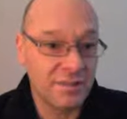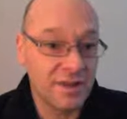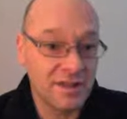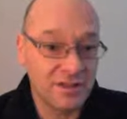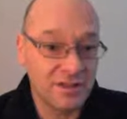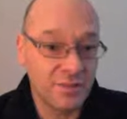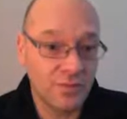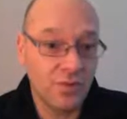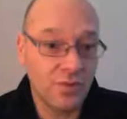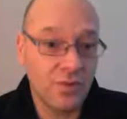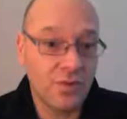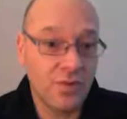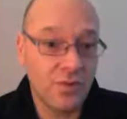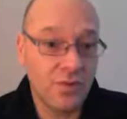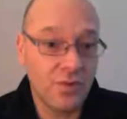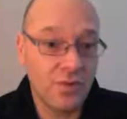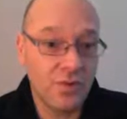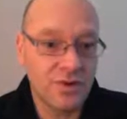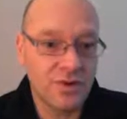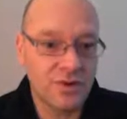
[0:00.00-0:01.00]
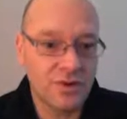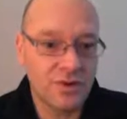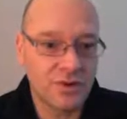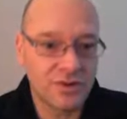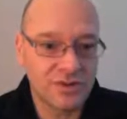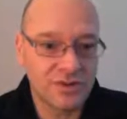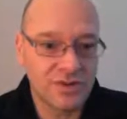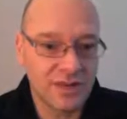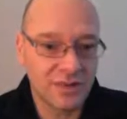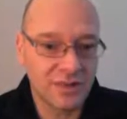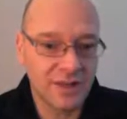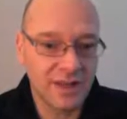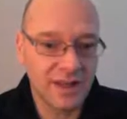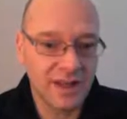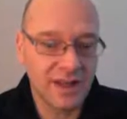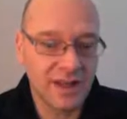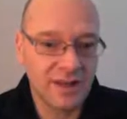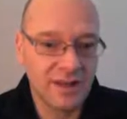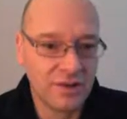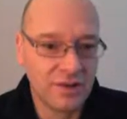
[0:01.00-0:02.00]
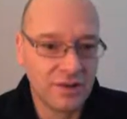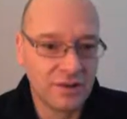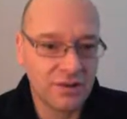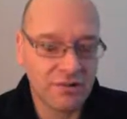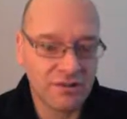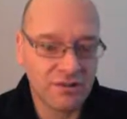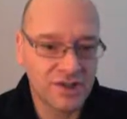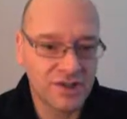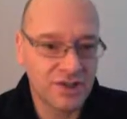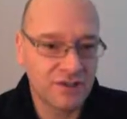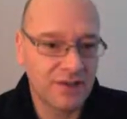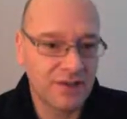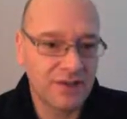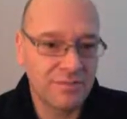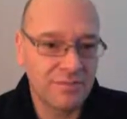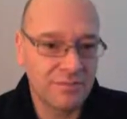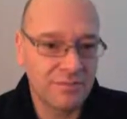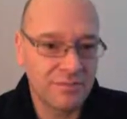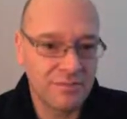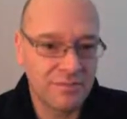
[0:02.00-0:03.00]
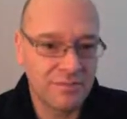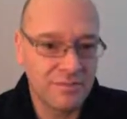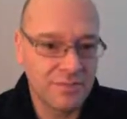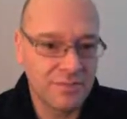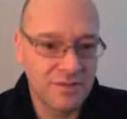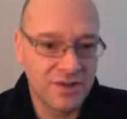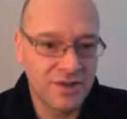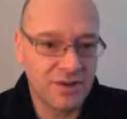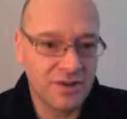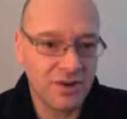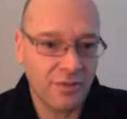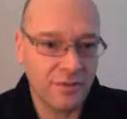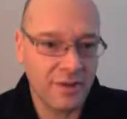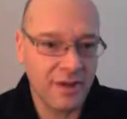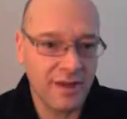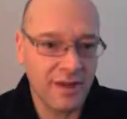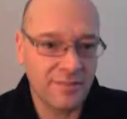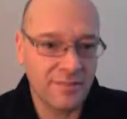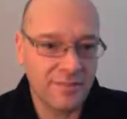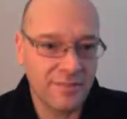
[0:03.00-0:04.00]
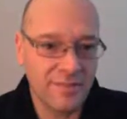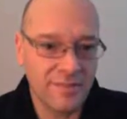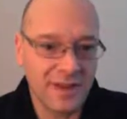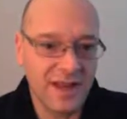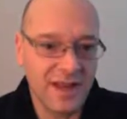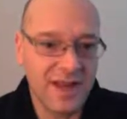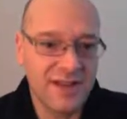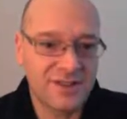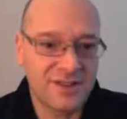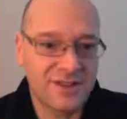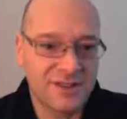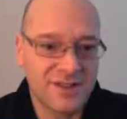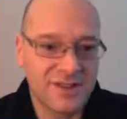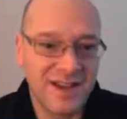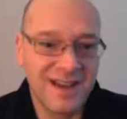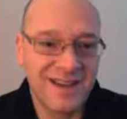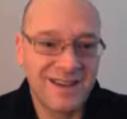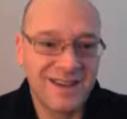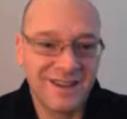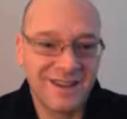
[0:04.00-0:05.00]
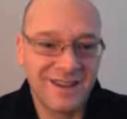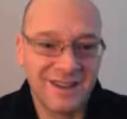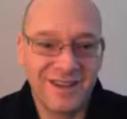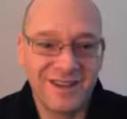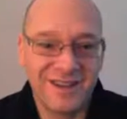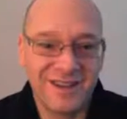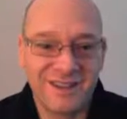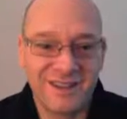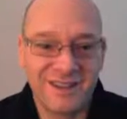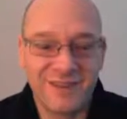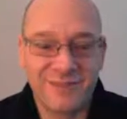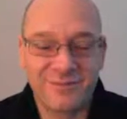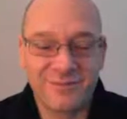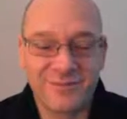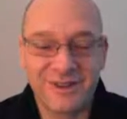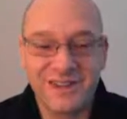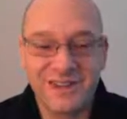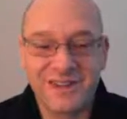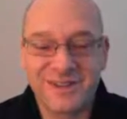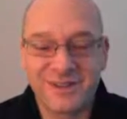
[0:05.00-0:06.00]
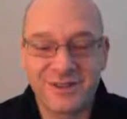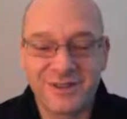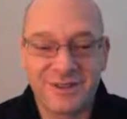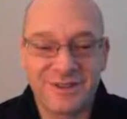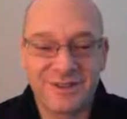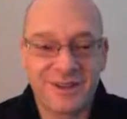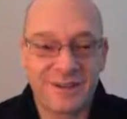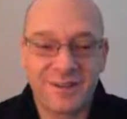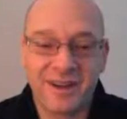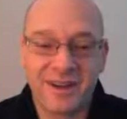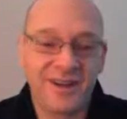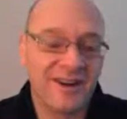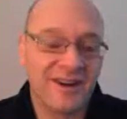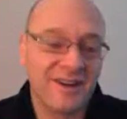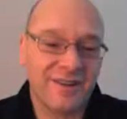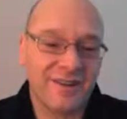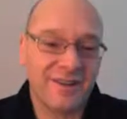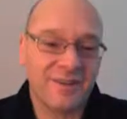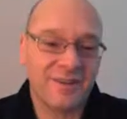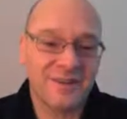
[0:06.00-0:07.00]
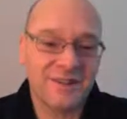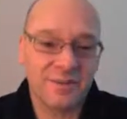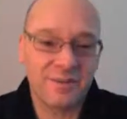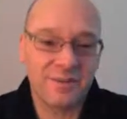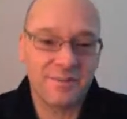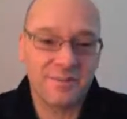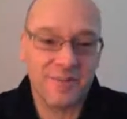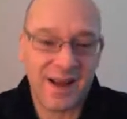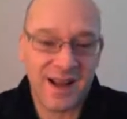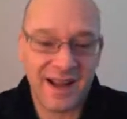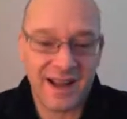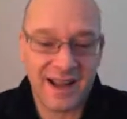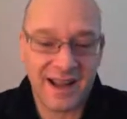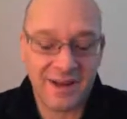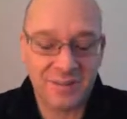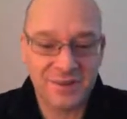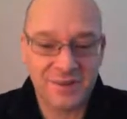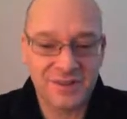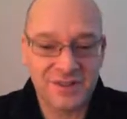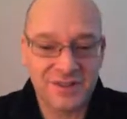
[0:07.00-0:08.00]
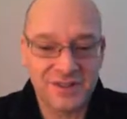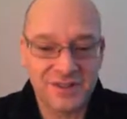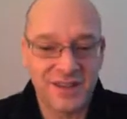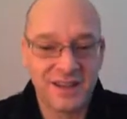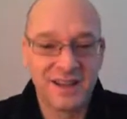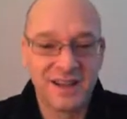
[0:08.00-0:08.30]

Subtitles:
there's a war or something, or a giant comet hits the region or something, I don't know, something bad happens,